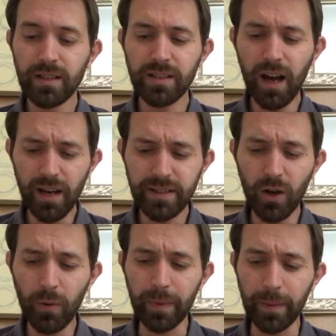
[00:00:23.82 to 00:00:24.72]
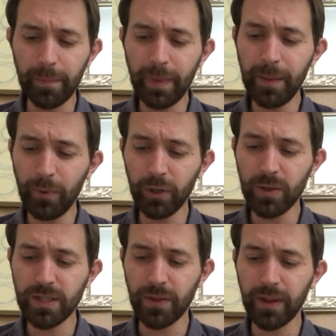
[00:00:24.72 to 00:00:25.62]
Da told me people
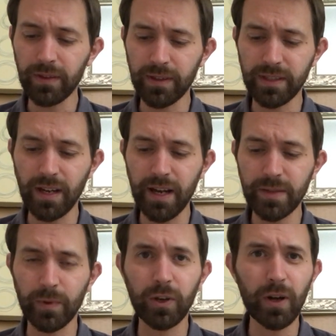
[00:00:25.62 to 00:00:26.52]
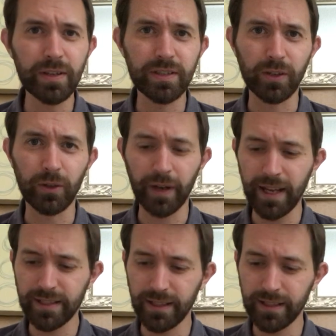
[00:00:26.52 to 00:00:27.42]
used to think the stars were gods and
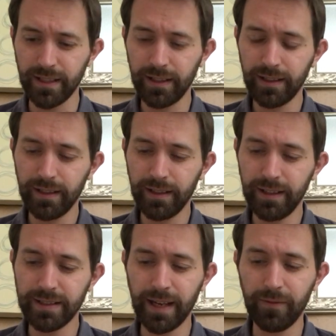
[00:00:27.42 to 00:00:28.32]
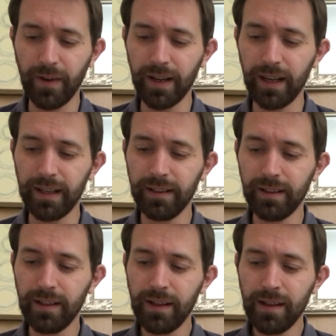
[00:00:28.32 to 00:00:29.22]
goddesses, he said finally,
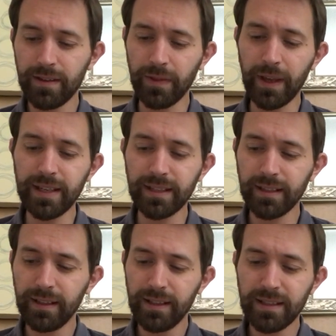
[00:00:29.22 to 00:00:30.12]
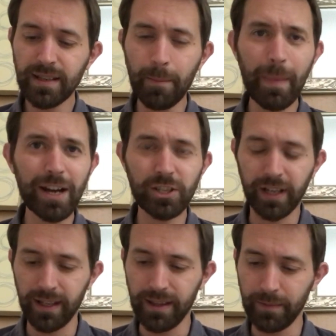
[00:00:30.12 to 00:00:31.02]
that they'd some
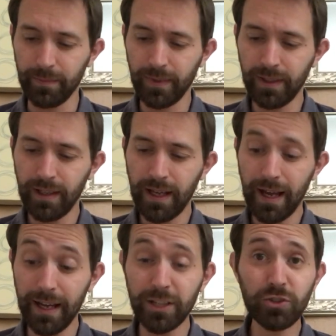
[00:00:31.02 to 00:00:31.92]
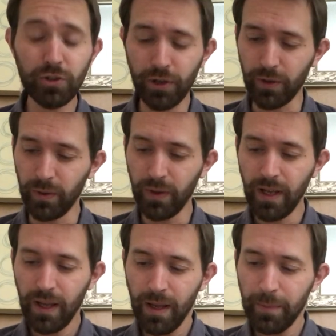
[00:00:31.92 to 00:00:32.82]
magic in them. And it's true,
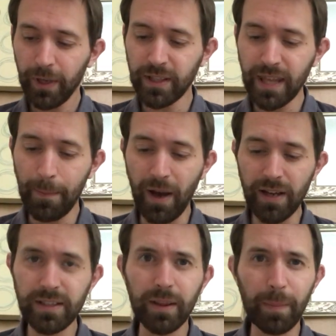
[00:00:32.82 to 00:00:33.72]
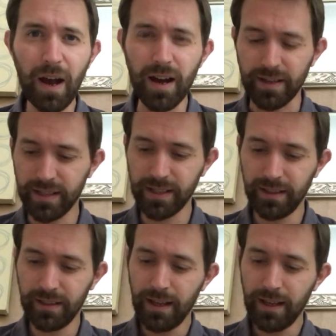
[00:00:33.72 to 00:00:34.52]
because they're part of the past.